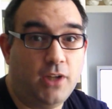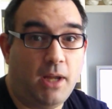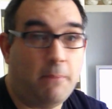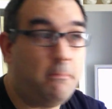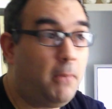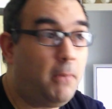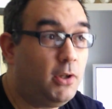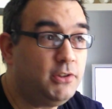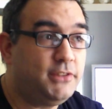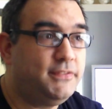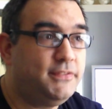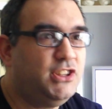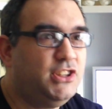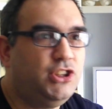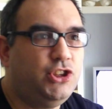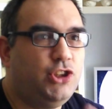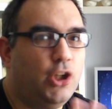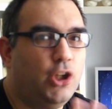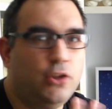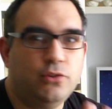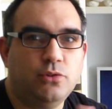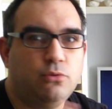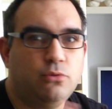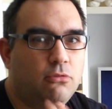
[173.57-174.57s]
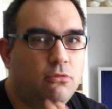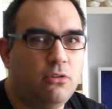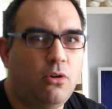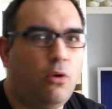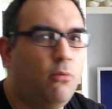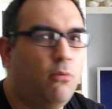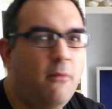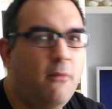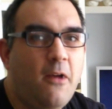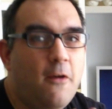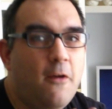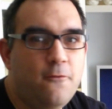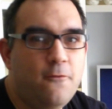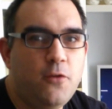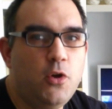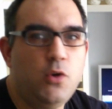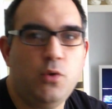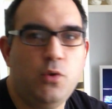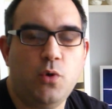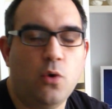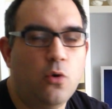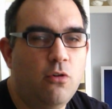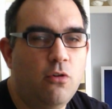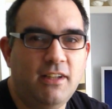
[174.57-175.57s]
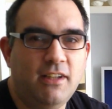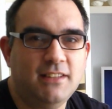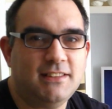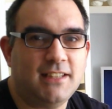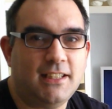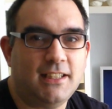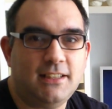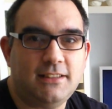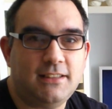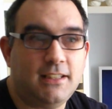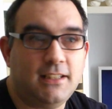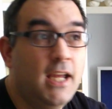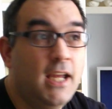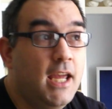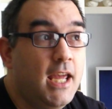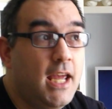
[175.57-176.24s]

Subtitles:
And most of his jokes were food orientated.